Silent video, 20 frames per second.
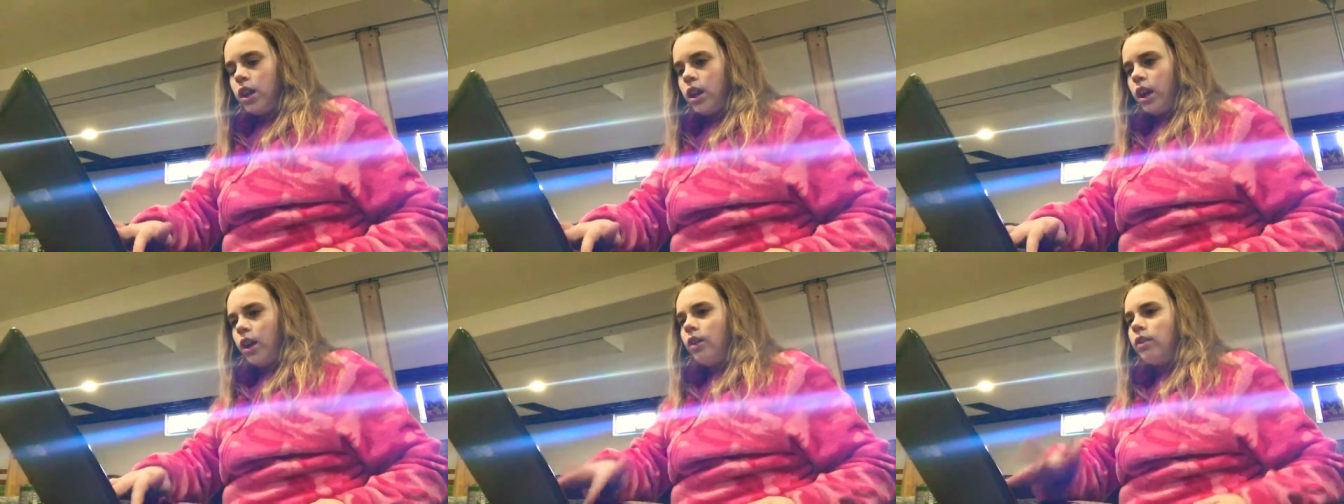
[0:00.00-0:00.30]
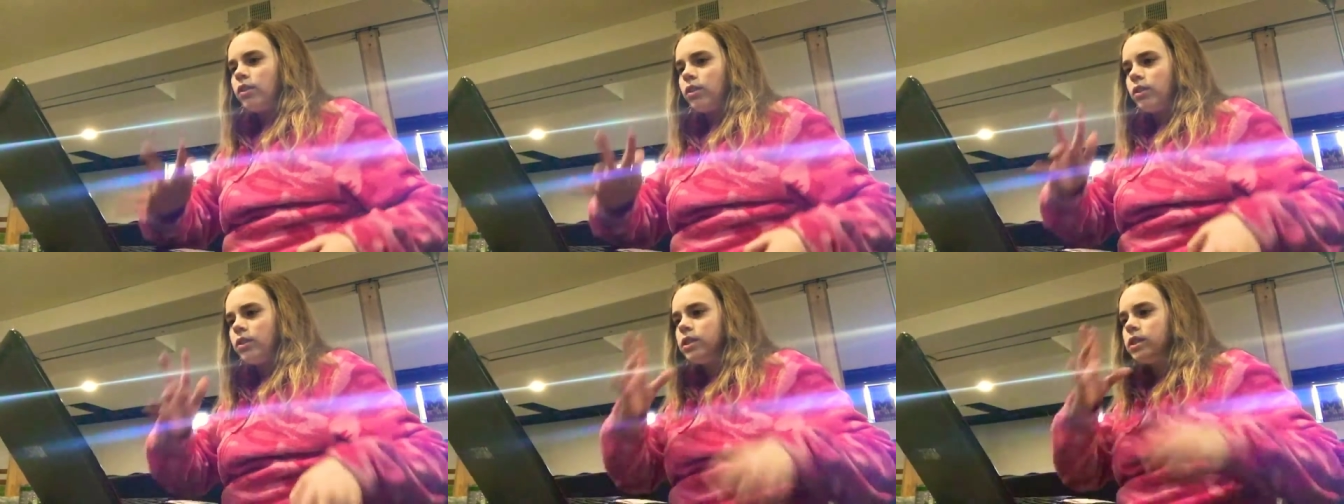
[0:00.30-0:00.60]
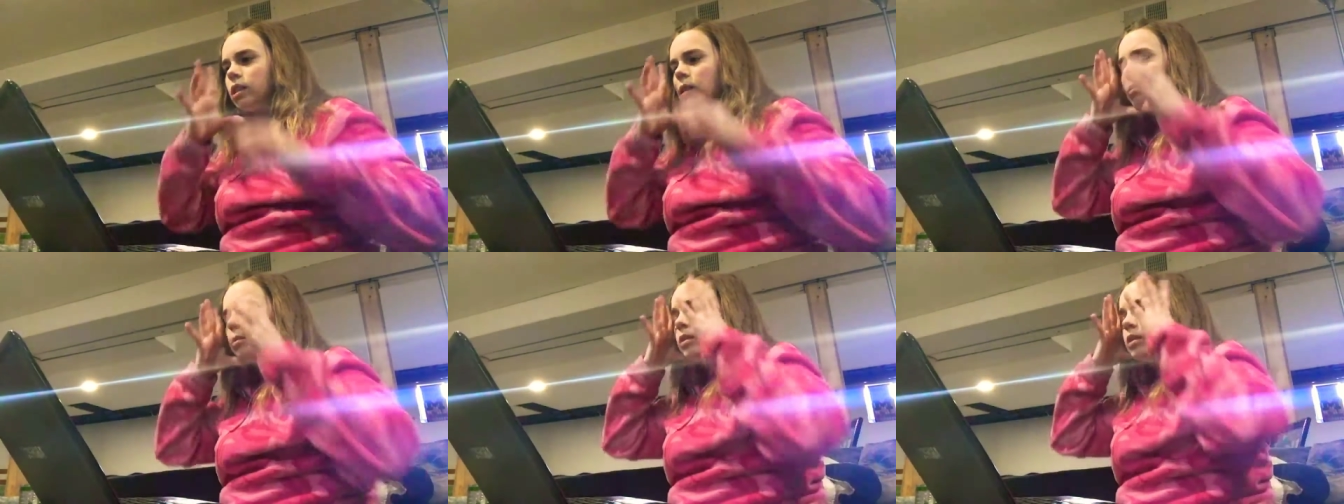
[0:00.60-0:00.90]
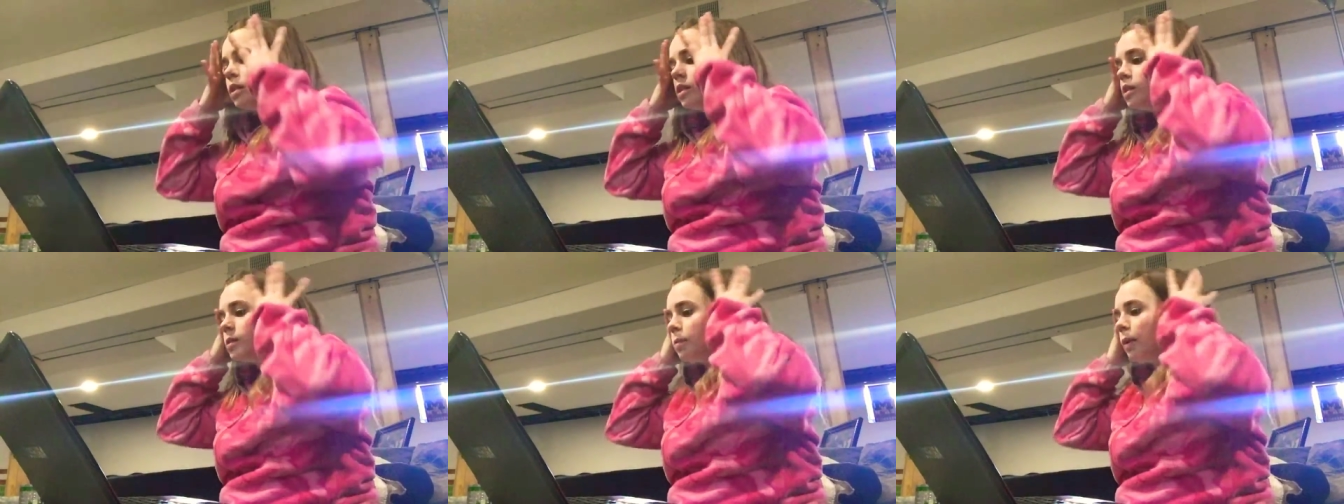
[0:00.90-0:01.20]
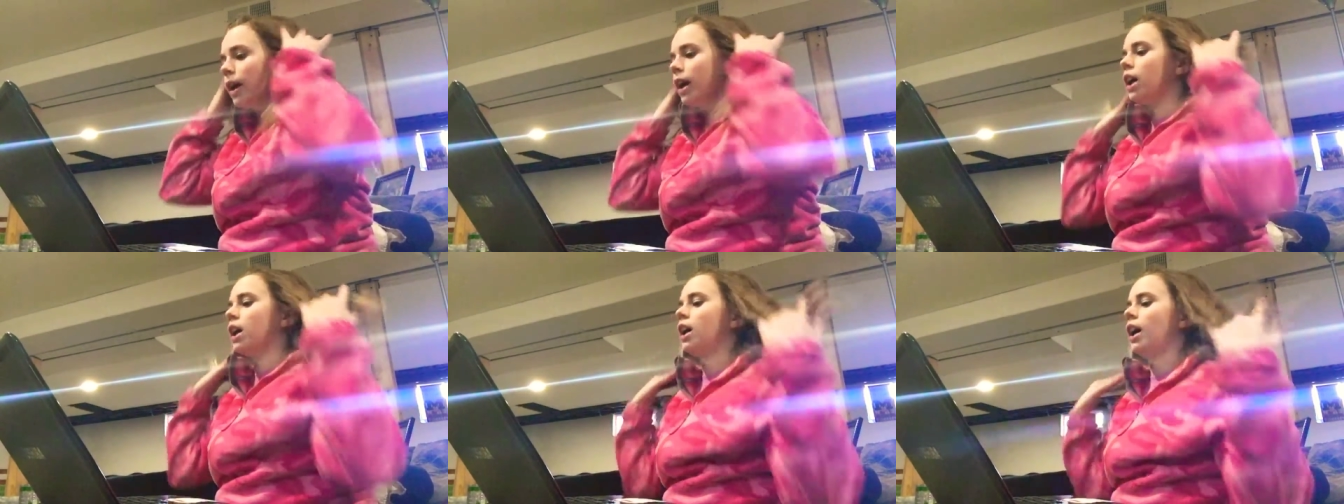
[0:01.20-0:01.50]
I don't know what time it is,
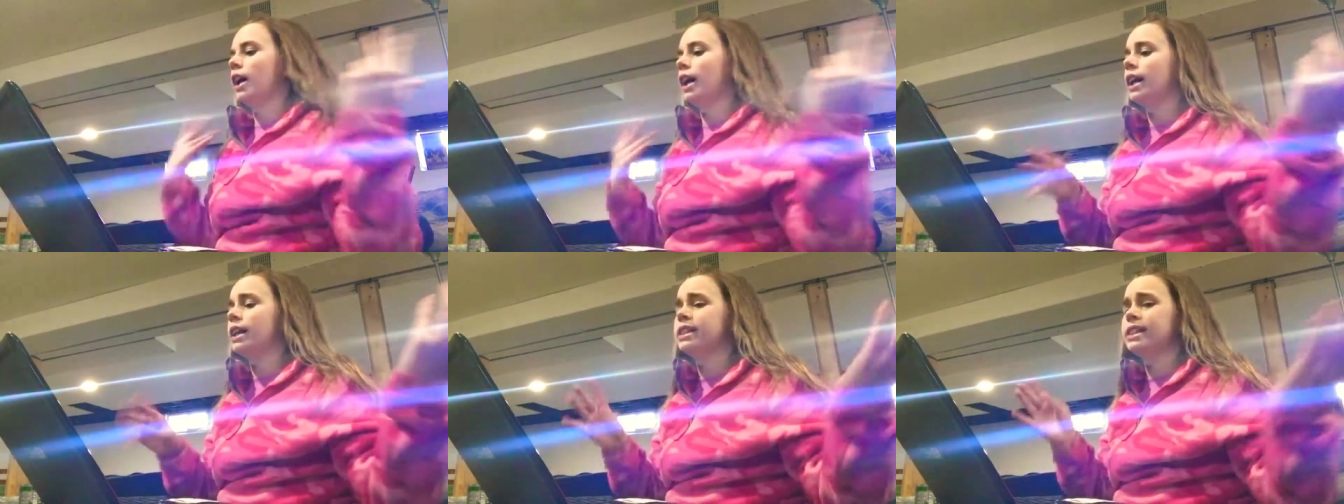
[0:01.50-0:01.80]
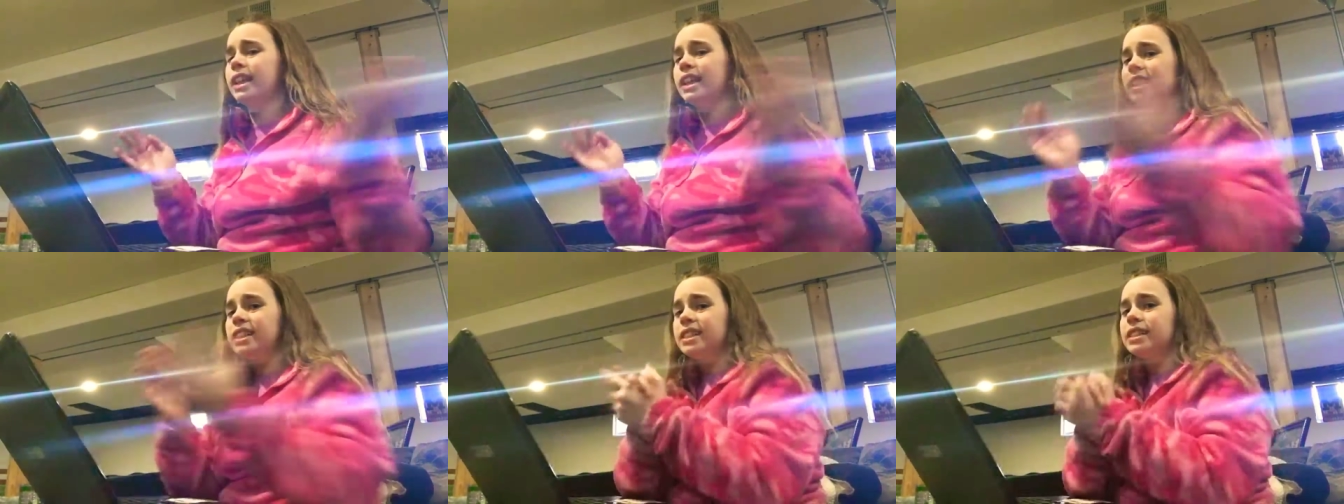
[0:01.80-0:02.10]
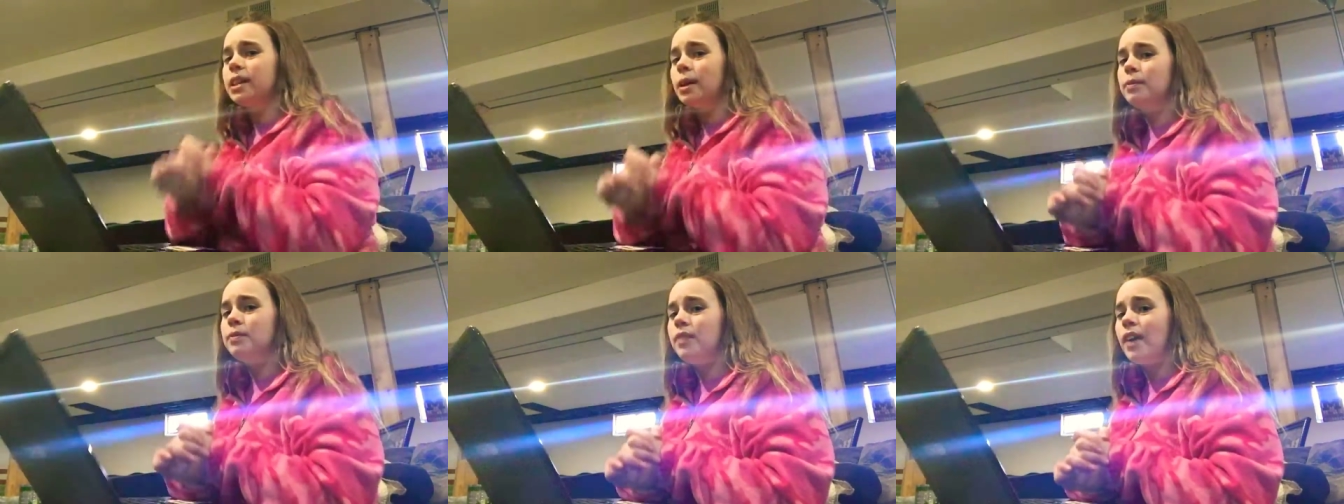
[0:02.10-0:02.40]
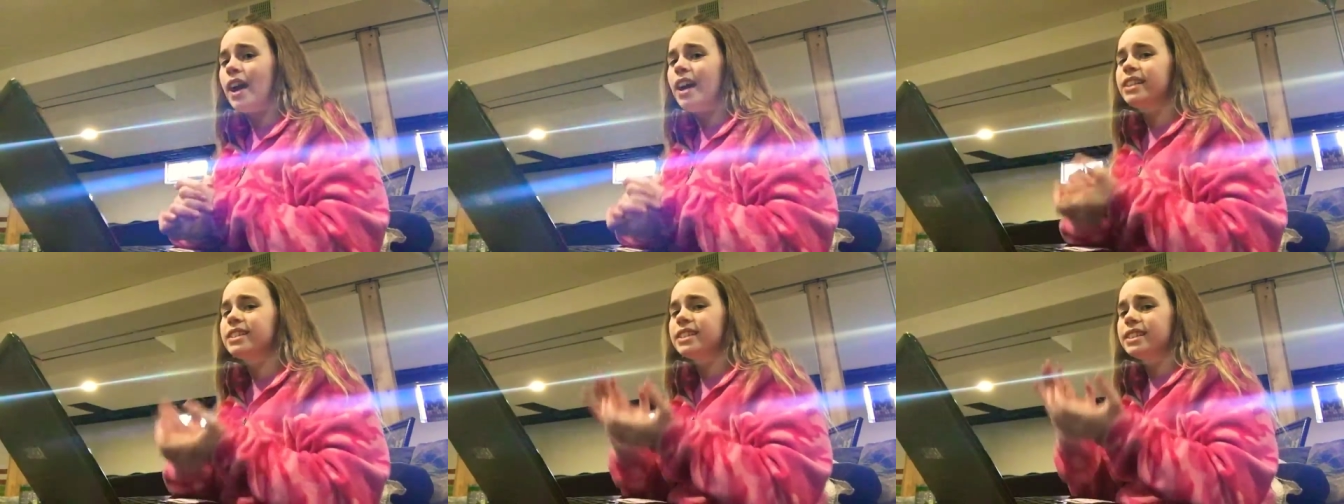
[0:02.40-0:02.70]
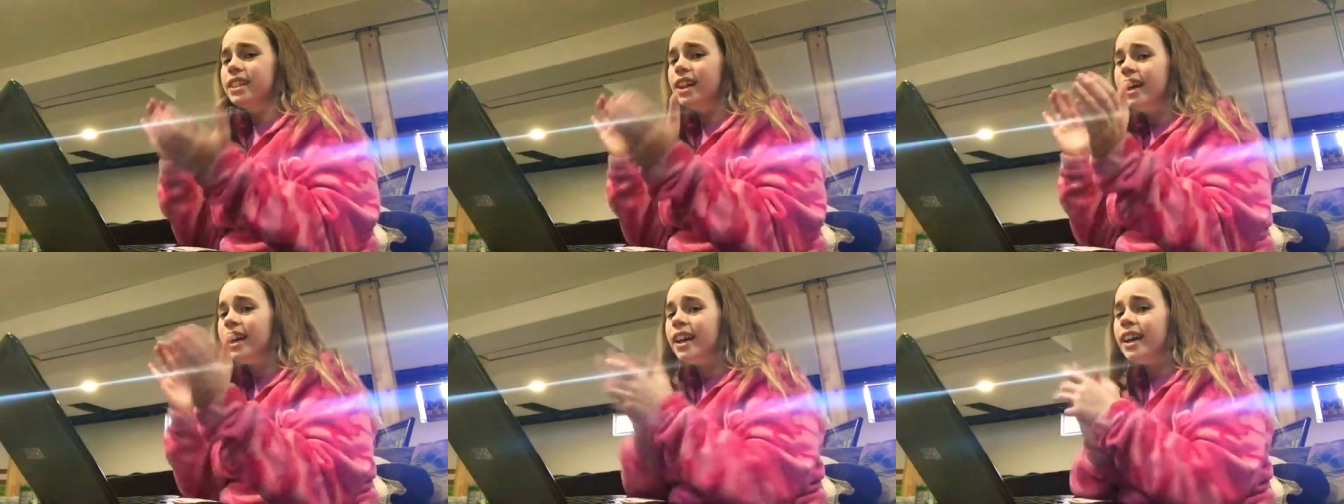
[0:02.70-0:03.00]
but I gotta take this dub
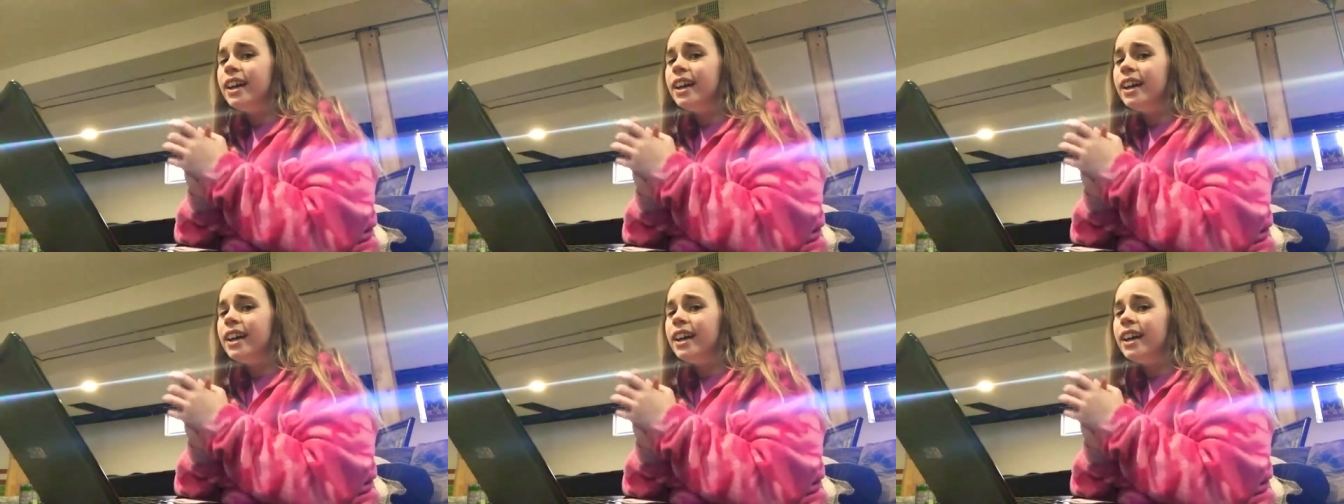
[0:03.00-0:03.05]
fast.